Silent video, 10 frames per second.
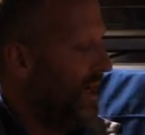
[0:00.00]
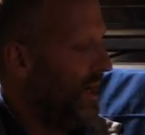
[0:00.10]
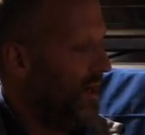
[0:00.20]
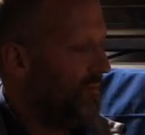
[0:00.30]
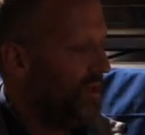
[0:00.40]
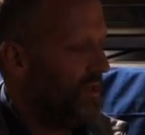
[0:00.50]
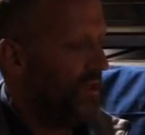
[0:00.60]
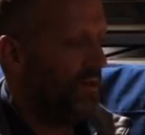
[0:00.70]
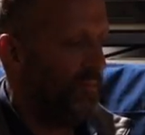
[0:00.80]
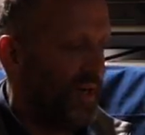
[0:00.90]
Um,
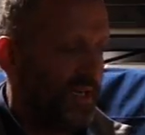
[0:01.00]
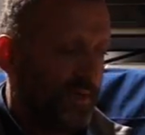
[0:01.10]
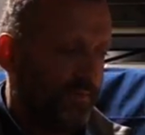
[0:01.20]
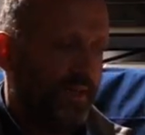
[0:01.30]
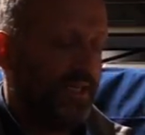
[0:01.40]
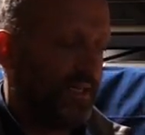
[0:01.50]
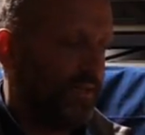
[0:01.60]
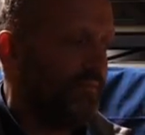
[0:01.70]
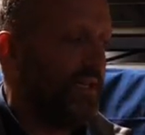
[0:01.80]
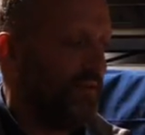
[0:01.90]
but it's it's a,
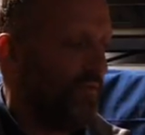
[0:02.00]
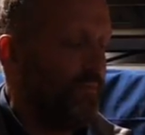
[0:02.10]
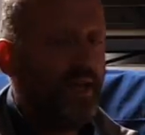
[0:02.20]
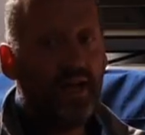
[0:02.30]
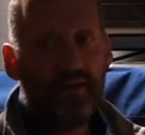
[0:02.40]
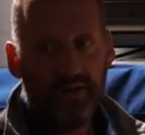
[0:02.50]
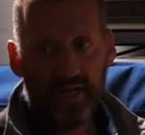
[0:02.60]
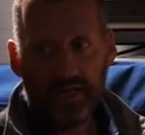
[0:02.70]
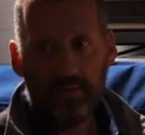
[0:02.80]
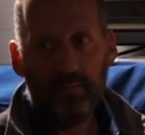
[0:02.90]
it, for me I find it